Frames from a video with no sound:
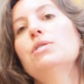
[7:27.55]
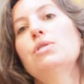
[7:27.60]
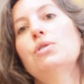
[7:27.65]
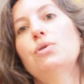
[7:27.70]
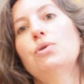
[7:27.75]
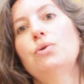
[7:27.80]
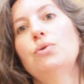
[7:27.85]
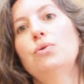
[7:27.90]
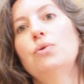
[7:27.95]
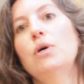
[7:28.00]

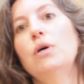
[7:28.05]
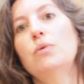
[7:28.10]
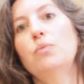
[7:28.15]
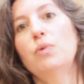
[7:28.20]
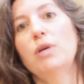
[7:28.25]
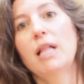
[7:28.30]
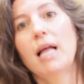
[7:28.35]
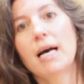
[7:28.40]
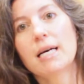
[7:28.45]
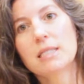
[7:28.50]
to
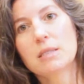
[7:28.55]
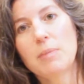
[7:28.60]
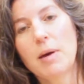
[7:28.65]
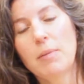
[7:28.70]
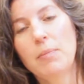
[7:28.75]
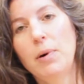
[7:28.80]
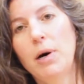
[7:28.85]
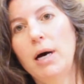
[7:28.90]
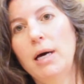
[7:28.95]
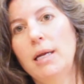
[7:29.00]
relax my
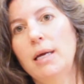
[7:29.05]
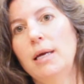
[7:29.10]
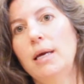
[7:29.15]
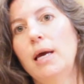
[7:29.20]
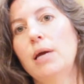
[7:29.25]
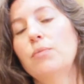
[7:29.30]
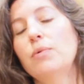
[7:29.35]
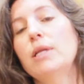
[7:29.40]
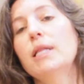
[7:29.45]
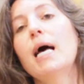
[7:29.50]
body
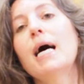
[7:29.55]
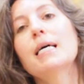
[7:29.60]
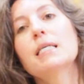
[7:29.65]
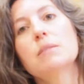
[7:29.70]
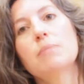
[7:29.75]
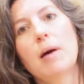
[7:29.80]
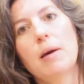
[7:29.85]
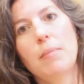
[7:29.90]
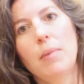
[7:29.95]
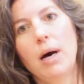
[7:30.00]
and relax
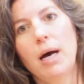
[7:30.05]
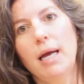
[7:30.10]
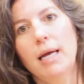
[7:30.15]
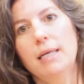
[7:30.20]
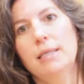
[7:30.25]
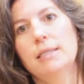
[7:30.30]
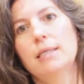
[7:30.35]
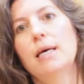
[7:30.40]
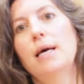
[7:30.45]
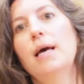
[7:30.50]
my
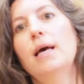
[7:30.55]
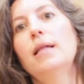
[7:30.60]
mind,